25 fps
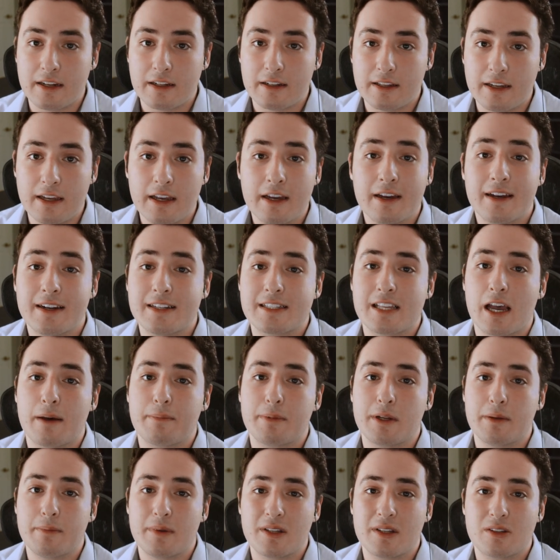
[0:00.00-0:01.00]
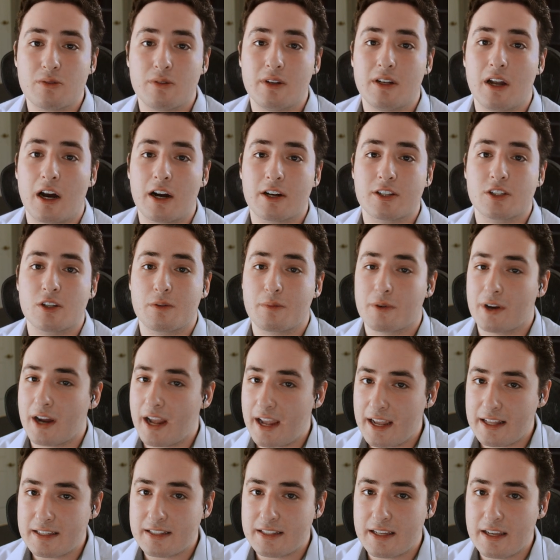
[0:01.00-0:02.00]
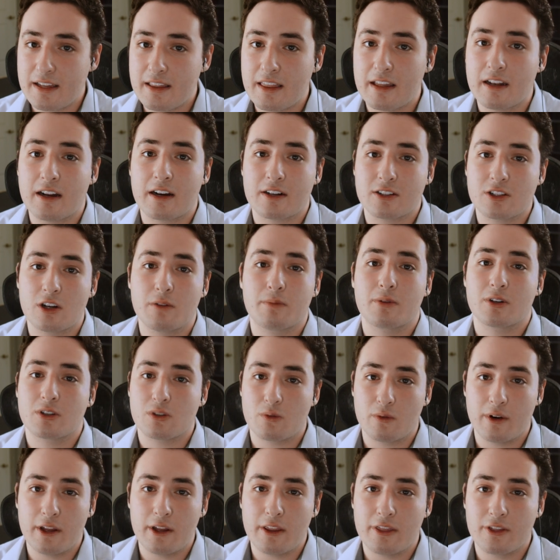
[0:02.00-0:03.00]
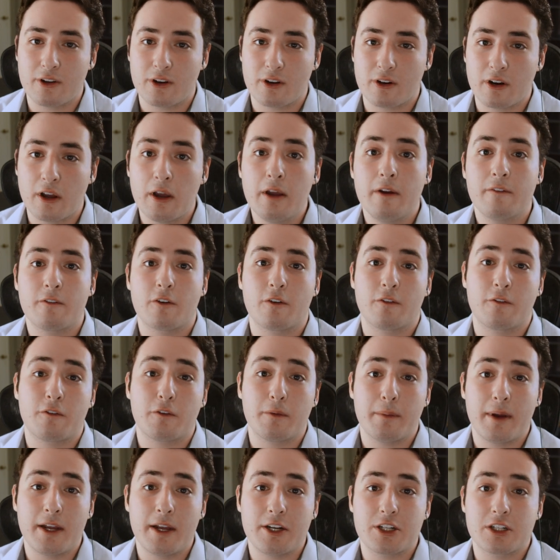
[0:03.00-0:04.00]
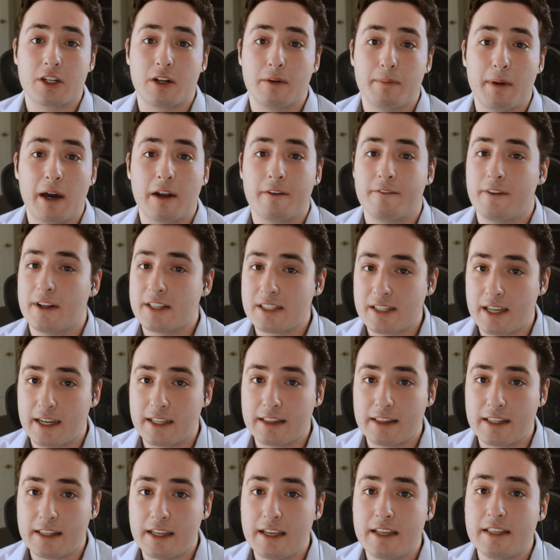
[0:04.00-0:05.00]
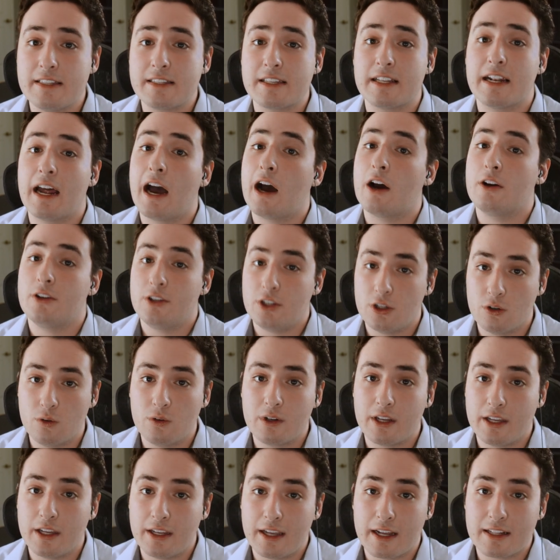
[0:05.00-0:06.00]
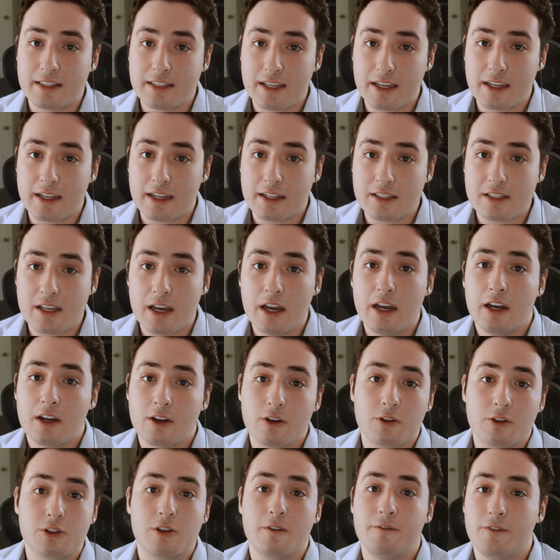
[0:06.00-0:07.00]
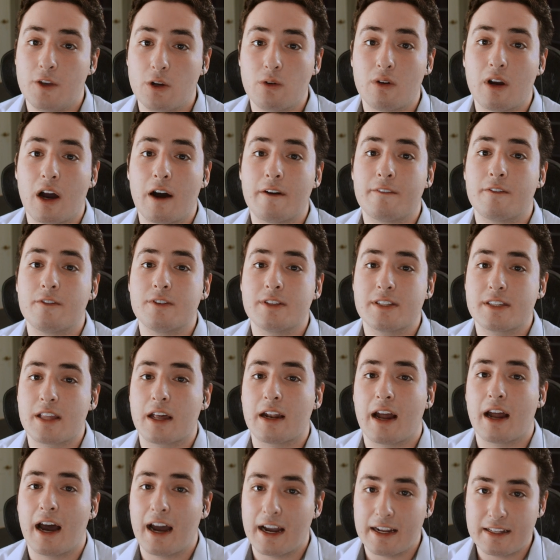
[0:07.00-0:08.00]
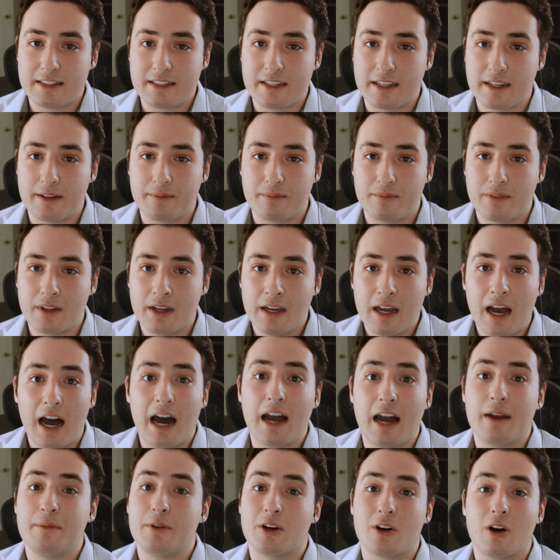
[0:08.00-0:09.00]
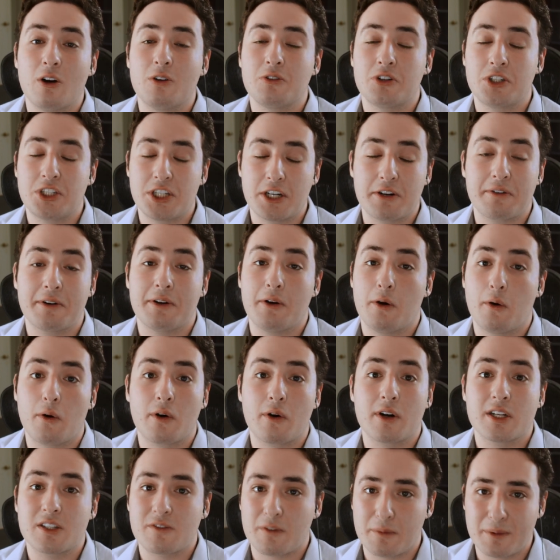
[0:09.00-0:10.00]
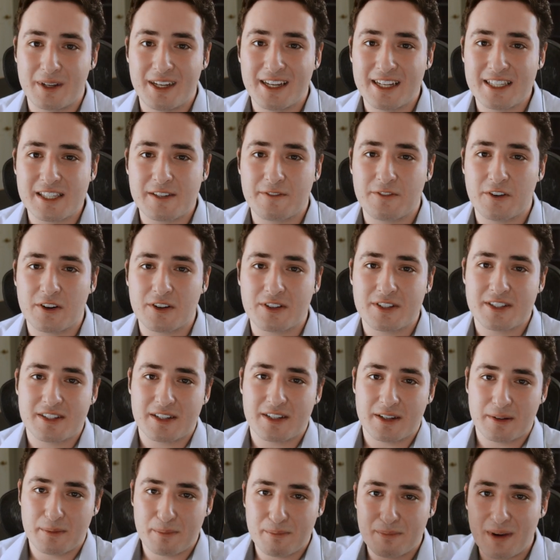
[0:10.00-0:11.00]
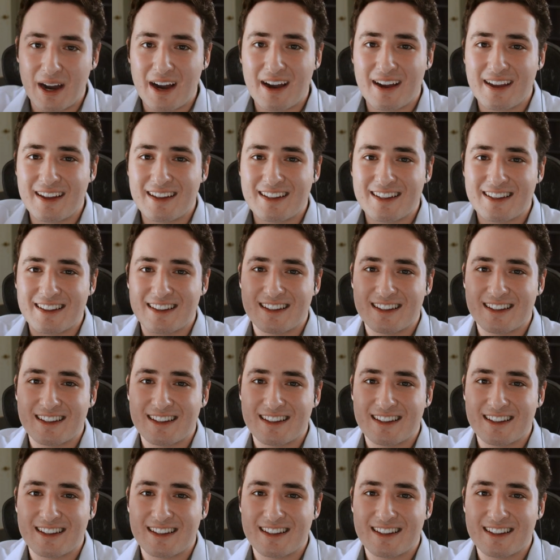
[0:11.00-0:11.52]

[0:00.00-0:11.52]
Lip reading: It is happening between October 18th and October 23rd. For information about events like these and how you can get tickets, go to ViewConference.it. I'm your host, Jerry Orris from Kids First. Bye!